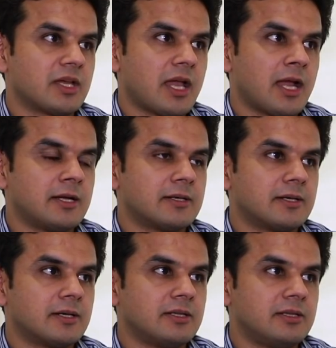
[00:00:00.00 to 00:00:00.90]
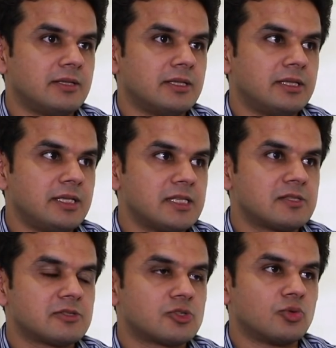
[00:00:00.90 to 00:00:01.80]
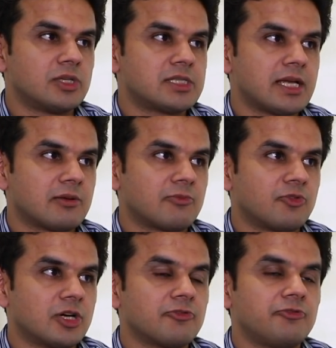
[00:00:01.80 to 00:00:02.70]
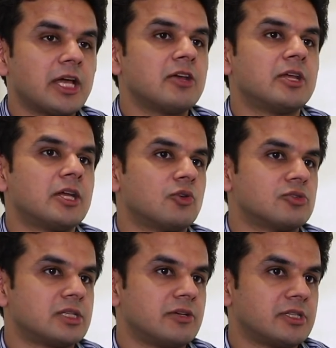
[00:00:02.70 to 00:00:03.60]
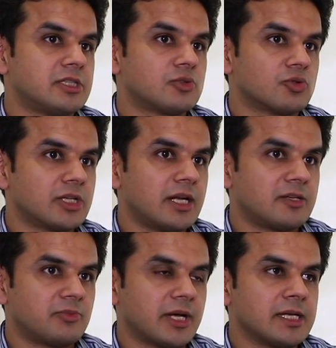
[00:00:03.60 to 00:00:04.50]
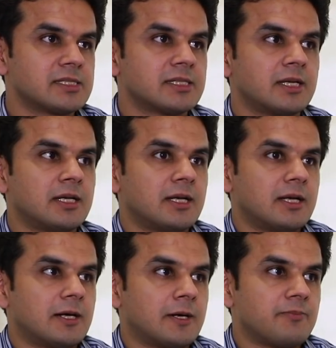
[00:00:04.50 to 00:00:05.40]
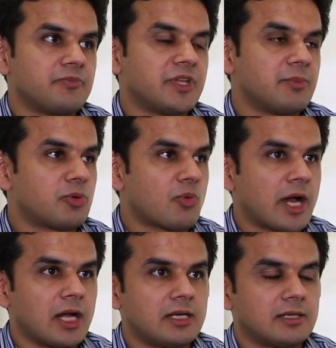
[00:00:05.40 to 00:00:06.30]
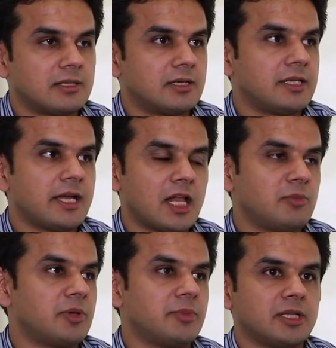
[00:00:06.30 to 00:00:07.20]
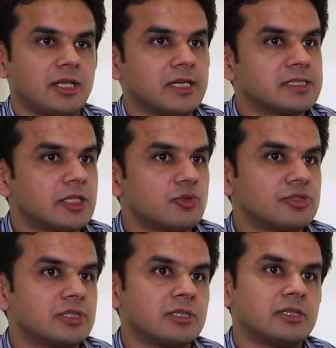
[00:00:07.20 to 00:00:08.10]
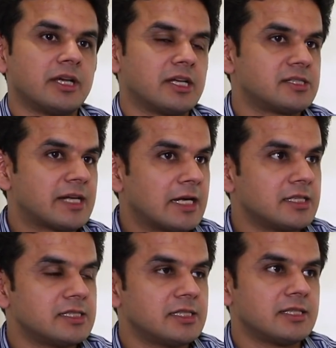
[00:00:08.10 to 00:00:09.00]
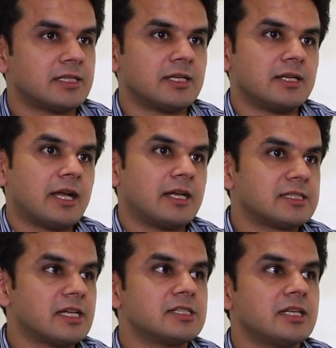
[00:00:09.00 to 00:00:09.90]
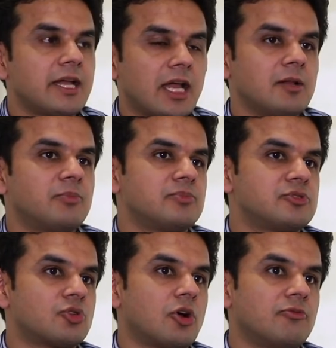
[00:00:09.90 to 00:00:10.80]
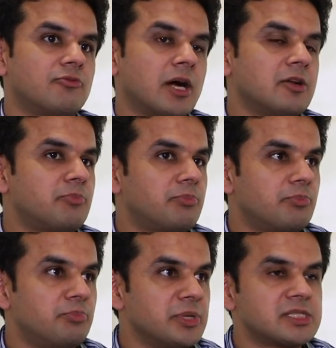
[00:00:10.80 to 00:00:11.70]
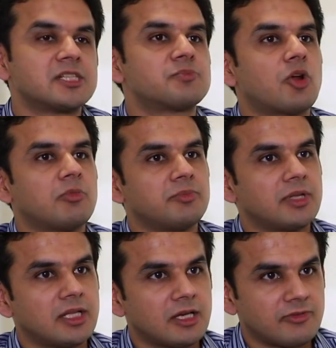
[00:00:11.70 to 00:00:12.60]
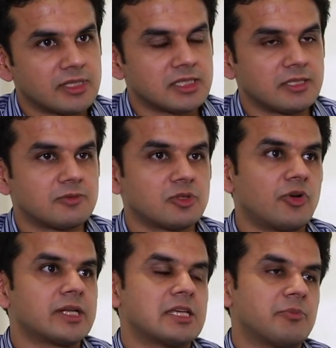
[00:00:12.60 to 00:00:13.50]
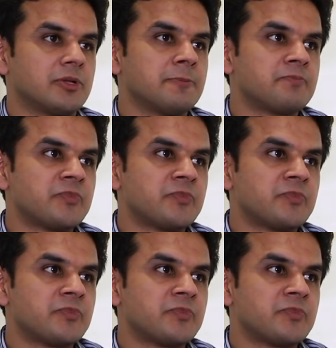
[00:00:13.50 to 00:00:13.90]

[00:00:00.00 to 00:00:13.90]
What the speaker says: And these students work very, very closely with the social enterprise. They help them in their execution, their strategy, and essentially help solve one business problem that they are facing. So for example,